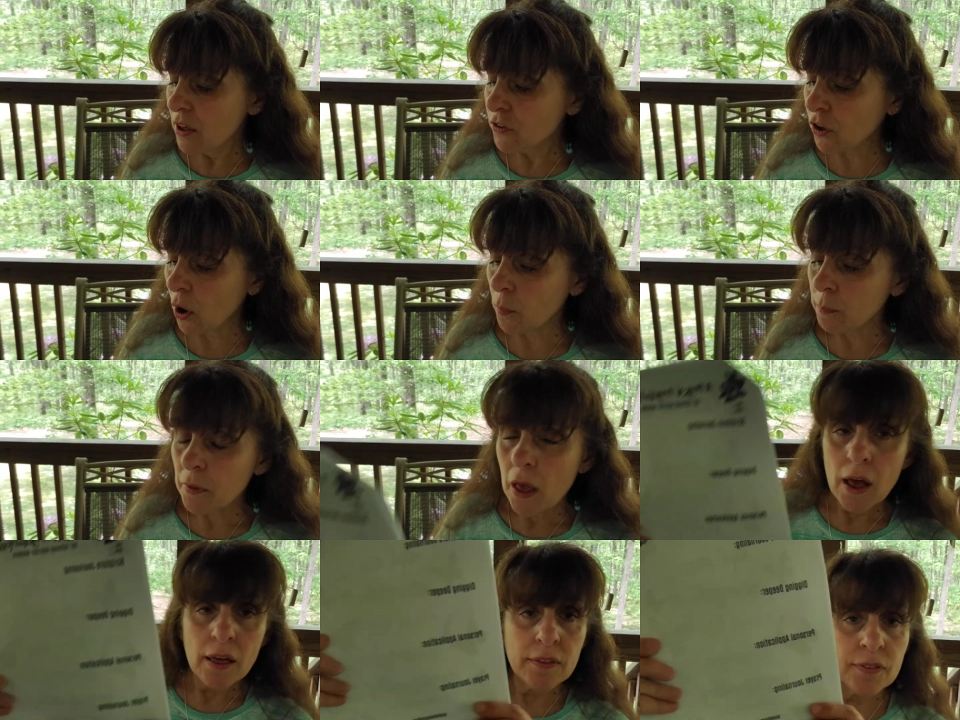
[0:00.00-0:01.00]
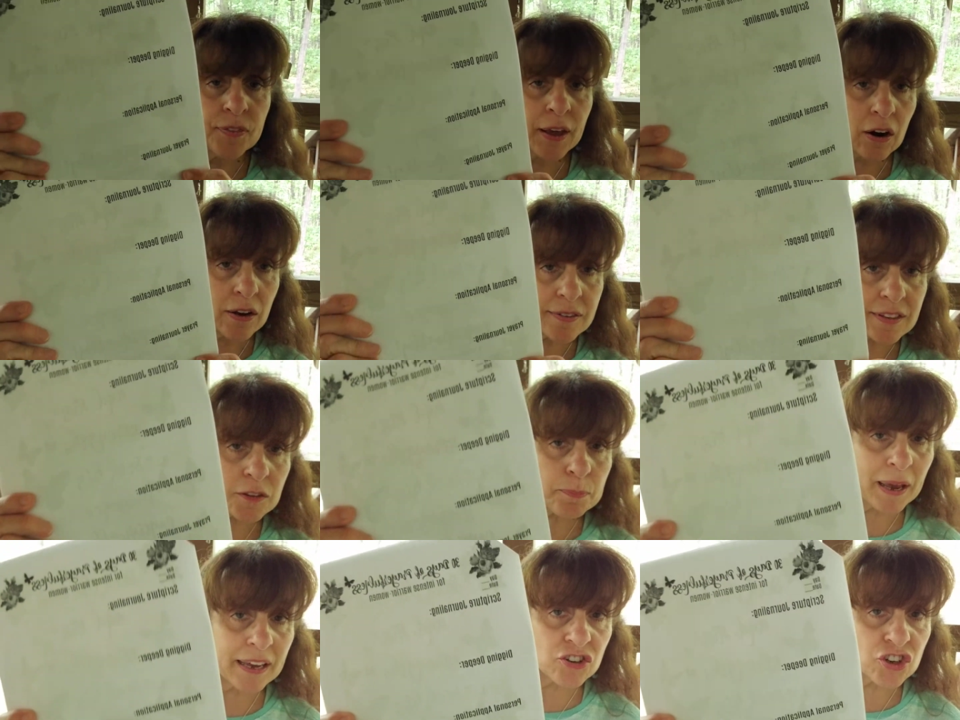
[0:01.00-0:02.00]
So there is this
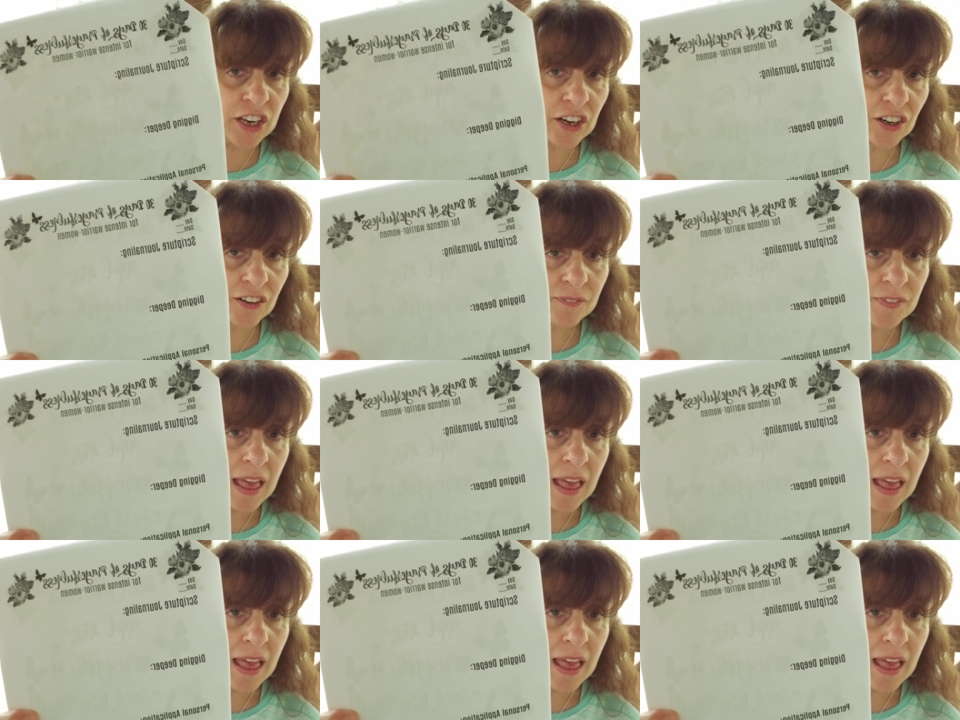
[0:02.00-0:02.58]
page here,